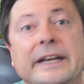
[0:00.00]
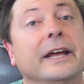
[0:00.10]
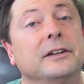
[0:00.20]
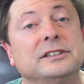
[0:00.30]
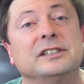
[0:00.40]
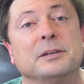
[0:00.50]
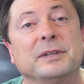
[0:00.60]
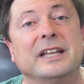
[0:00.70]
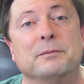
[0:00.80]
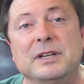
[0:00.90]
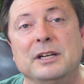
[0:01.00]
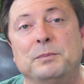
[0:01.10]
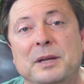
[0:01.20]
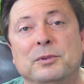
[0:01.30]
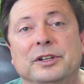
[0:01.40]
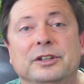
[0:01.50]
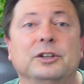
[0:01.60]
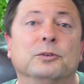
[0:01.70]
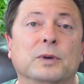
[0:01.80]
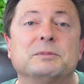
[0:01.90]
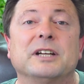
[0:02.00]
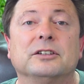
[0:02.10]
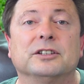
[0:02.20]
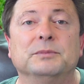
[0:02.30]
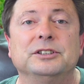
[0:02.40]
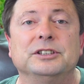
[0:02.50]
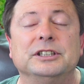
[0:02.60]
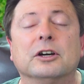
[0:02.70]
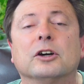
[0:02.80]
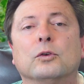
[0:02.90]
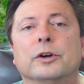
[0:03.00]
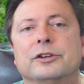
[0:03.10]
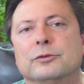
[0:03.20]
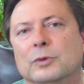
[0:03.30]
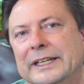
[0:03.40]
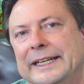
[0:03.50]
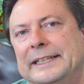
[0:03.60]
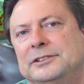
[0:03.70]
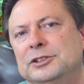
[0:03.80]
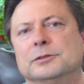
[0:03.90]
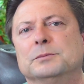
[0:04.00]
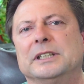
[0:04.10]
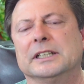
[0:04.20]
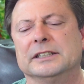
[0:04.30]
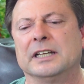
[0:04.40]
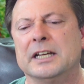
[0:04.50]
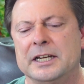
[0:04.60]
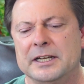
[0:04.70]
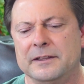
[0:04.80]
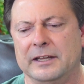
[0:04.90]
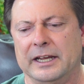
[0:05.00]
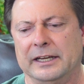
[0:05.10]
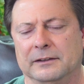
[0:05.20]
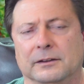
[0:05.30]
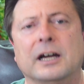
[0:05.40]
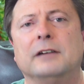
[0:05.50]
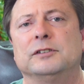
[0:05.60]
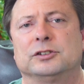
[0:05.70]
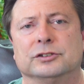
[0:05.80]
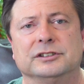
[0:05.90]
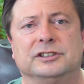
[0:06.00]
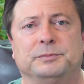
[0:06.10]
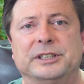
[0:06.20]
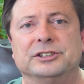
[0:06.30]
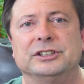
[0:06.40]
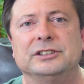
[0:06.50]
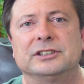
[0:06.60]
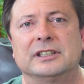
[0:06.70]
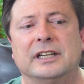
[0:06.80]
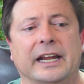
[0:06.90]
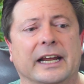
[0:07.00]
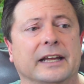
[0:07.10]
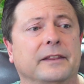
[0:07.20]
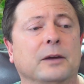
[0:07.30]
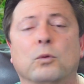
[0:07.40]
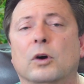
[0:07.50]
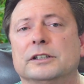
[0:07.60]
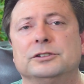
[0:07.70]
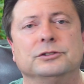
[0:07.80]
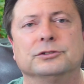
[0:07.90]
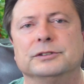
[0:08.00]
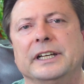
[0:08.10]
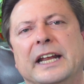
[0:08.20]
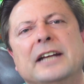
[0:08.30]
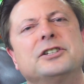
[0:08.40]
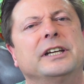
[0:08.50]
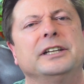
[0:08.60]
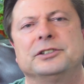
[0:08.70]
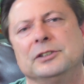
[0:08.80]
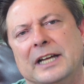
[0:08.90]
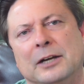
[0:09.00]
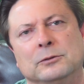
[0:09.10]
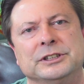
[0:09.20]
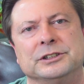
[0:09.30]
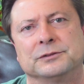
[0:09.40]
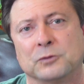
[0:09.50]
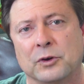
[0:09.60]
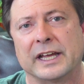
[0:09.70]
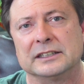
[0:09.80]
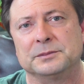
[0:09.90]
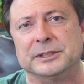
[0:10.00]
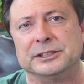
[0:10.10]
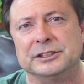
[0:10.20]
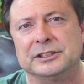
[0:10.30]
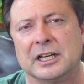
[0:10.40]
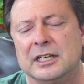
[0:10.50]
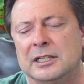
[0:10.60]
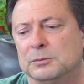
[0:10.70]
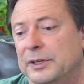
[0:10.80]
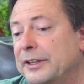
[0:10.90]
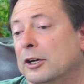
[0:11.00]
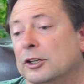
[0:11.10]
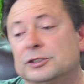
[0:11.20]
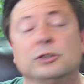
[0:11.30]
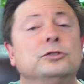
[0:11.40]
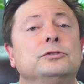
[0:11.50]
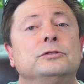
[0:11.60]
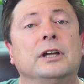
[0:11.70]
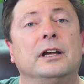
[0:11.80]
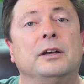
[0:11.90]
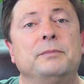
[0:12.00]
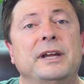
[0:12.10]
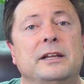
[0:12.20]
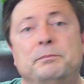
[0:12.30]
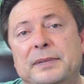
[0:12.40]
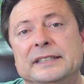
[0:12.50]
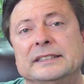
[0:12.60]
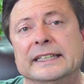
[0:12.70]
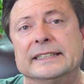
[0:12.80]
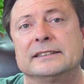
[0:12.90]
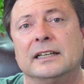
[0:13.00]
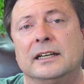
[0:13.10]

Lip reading: Now, this is something that many people in the reptile community are going to run into because they love a certain species and they want to create educational outreaches for that species, but they also made a business